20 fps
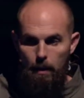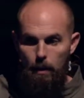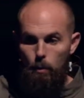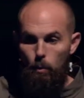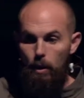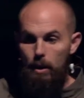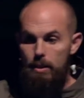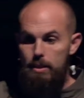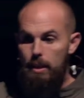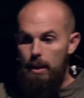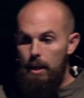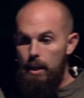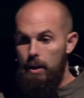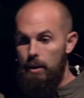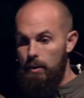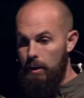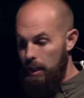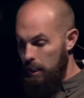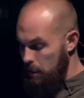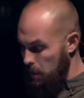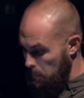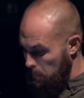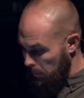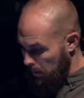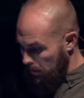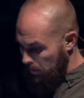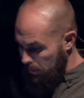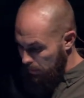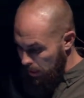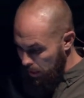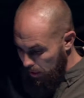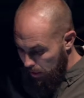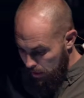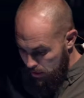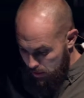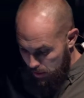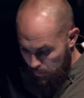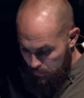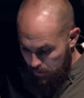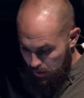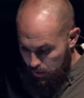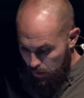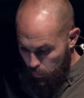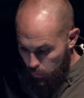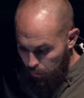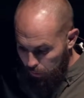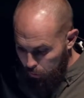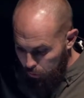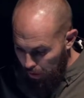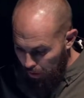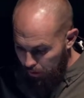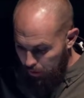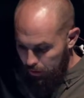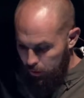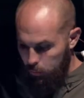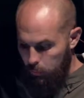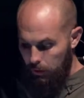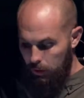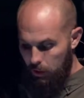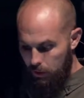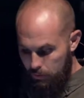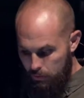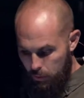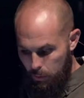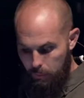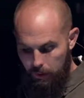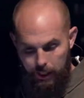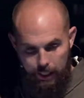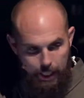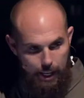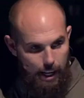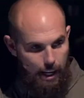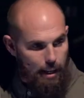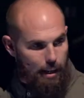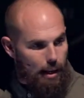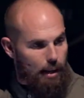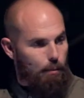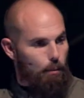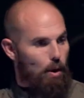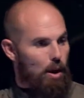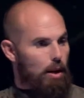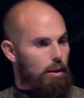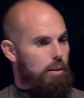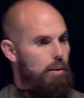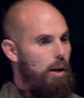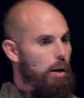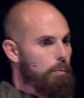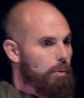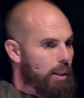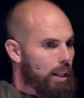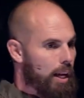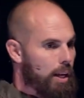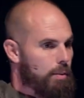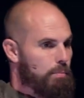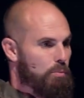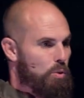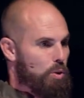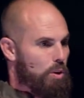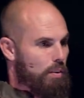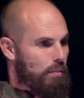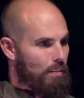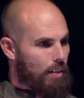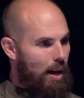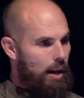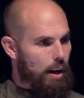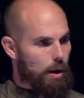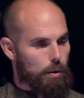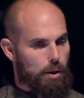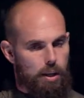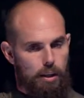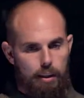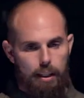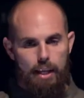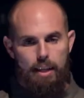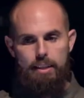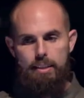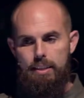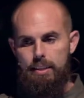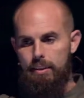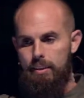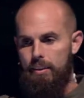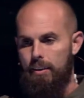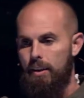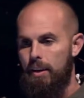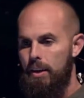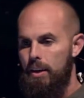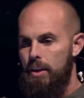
What is it here? It's a big thing. It's something that we cherish. We look for. We're like, hey, I want, I would like more of that. I'll collect here.